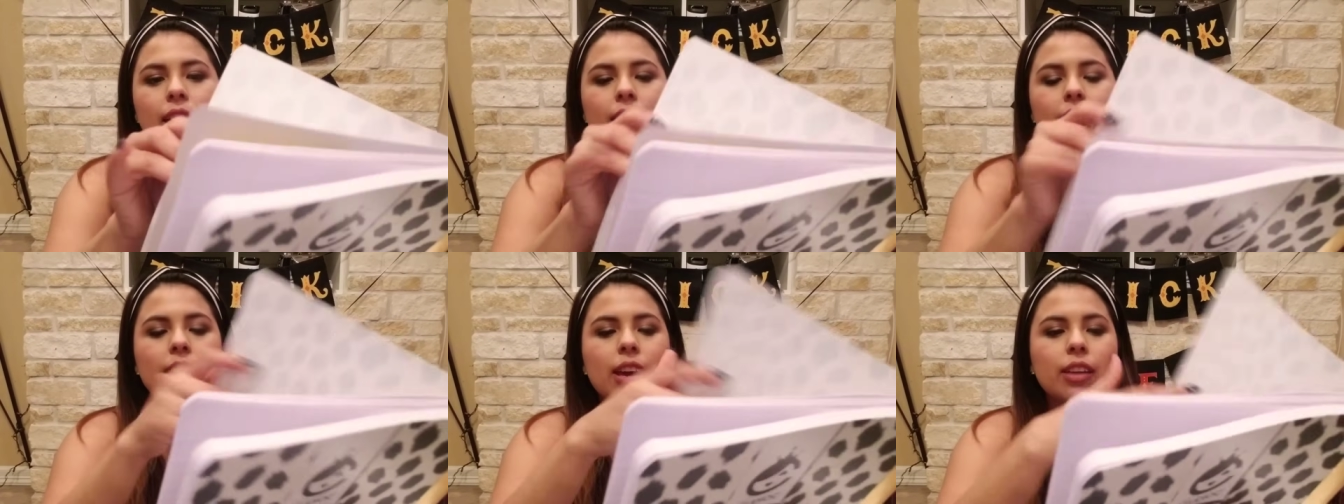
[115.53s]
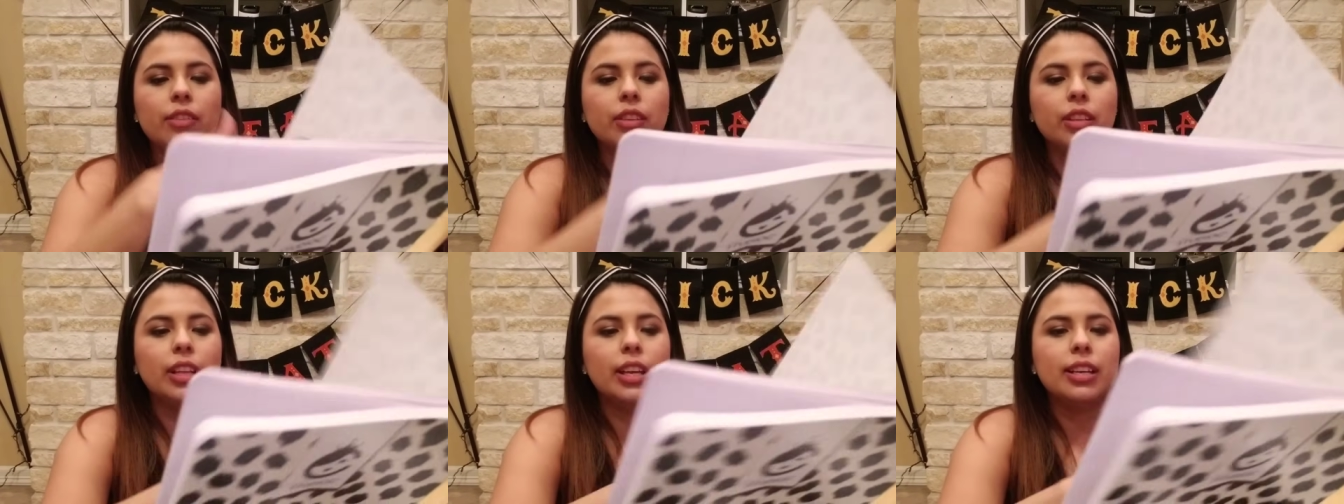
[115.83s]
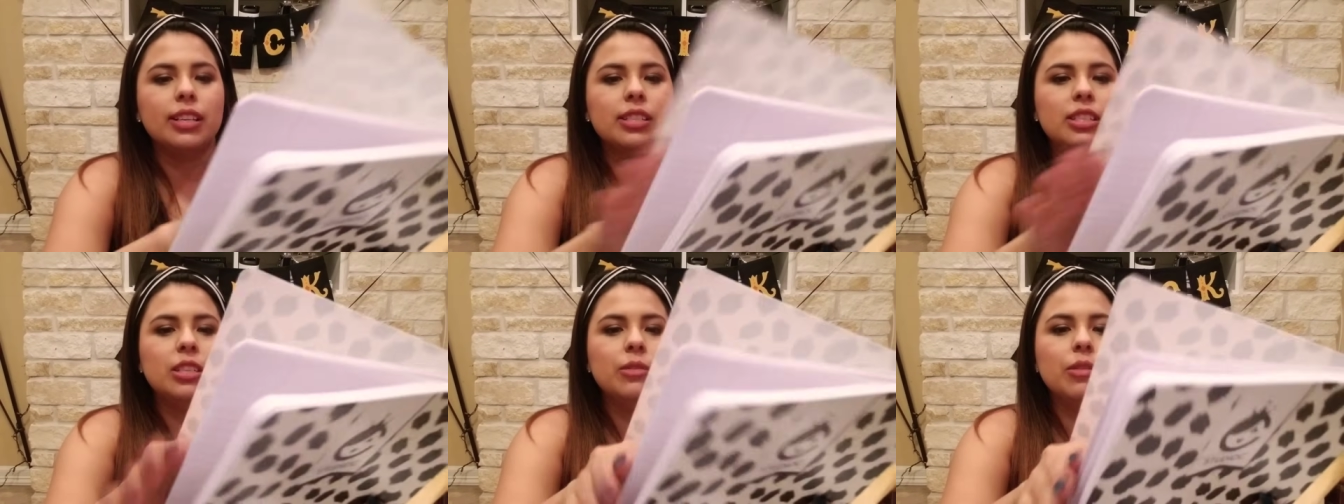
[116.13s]
And the
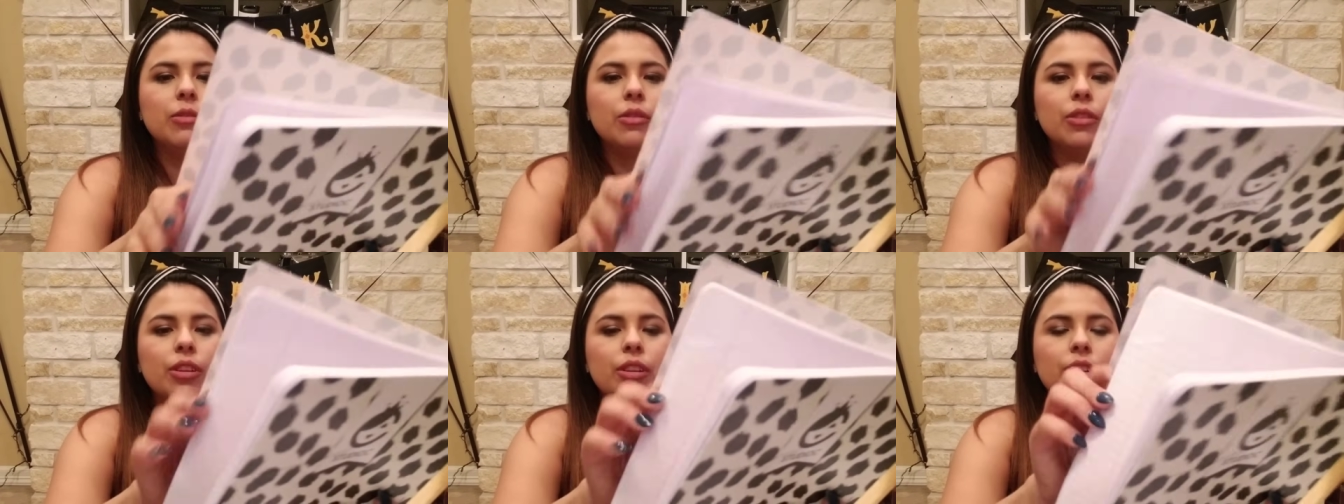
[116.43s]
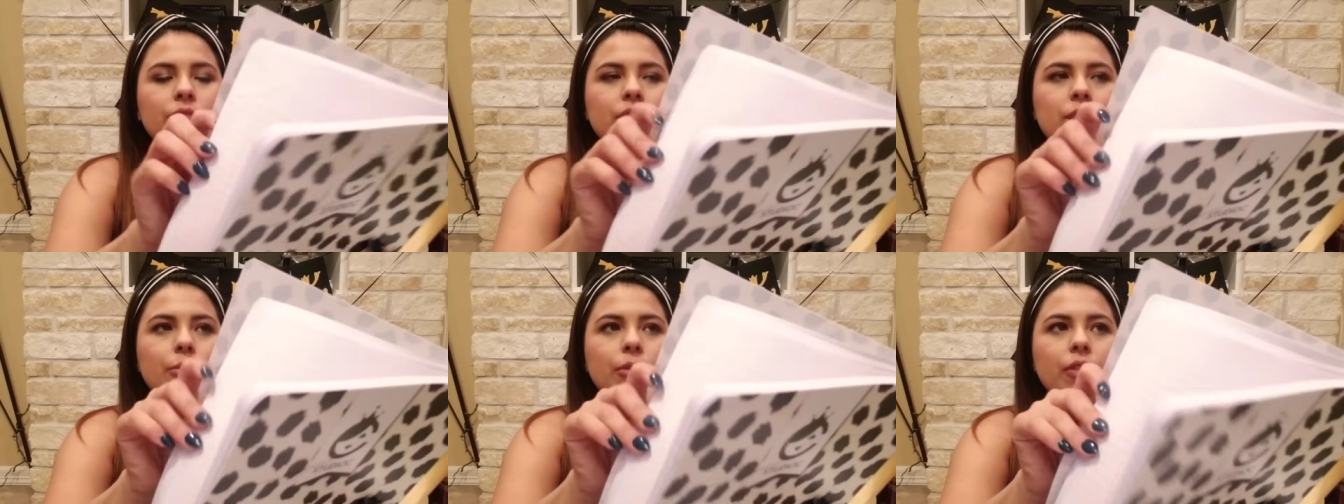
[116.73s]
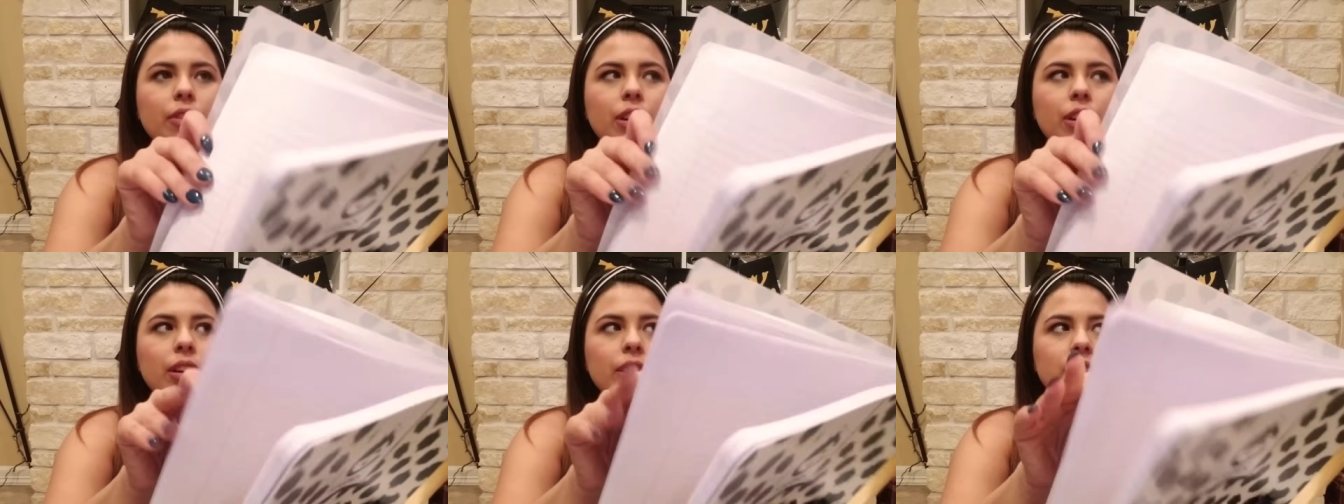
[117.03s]
last thing we wrote in our table
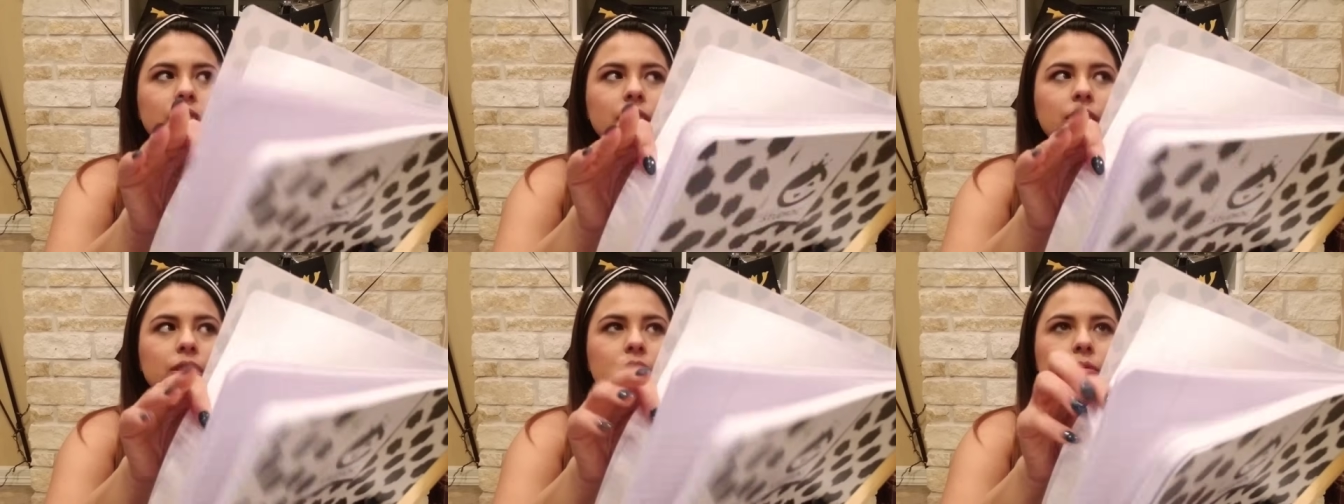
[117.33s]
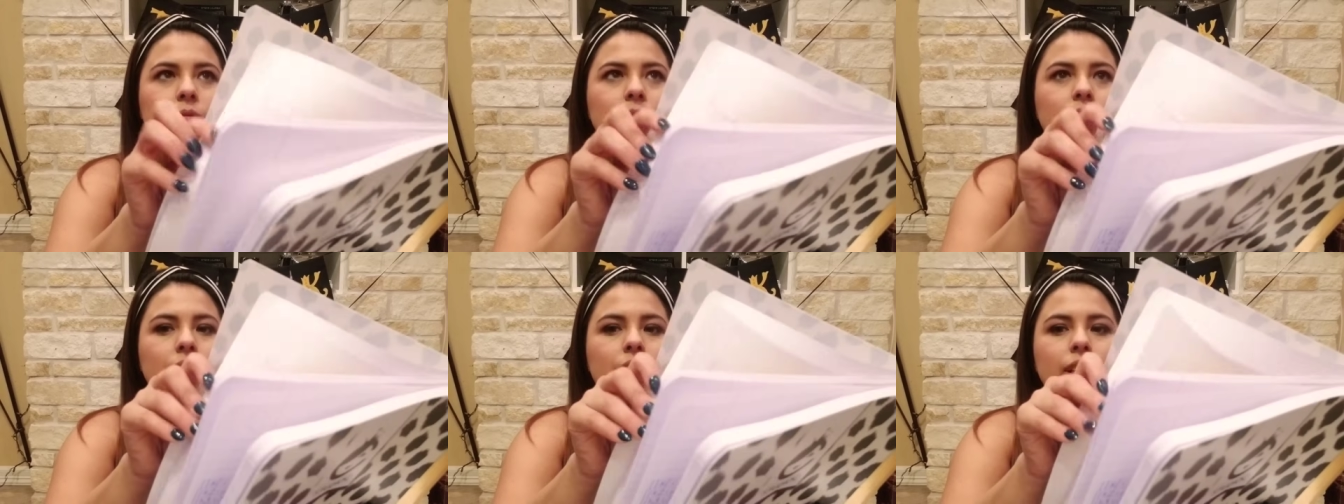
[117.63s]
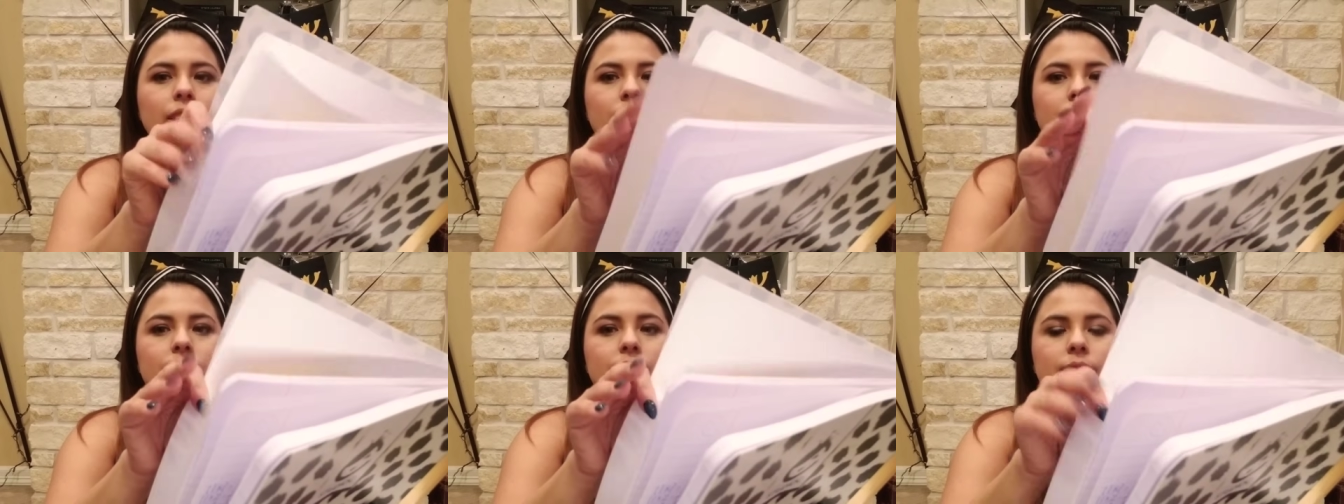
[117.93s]
of contents
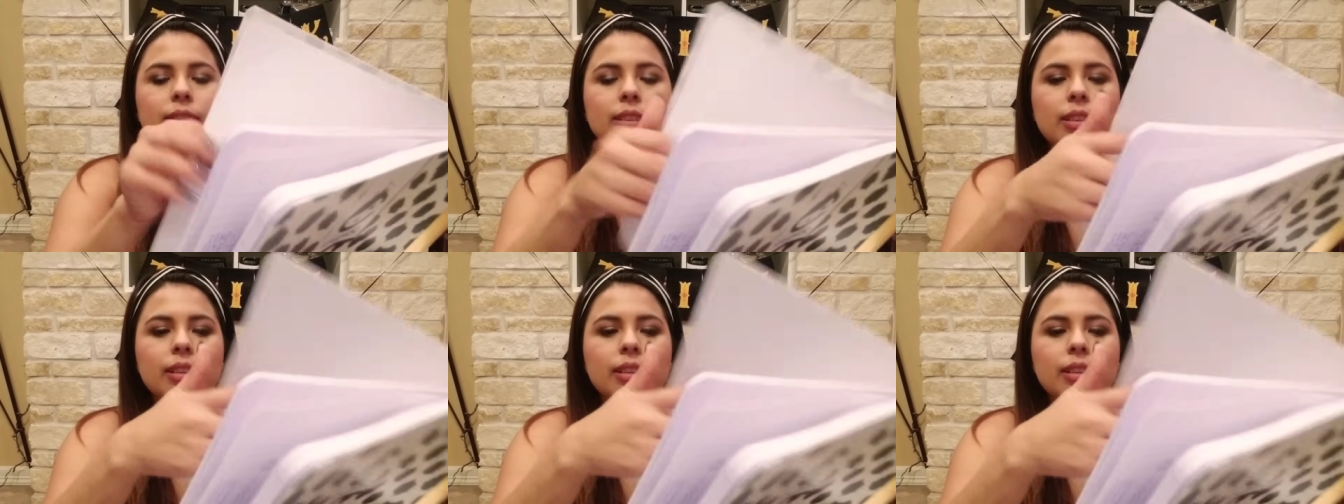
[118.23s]
was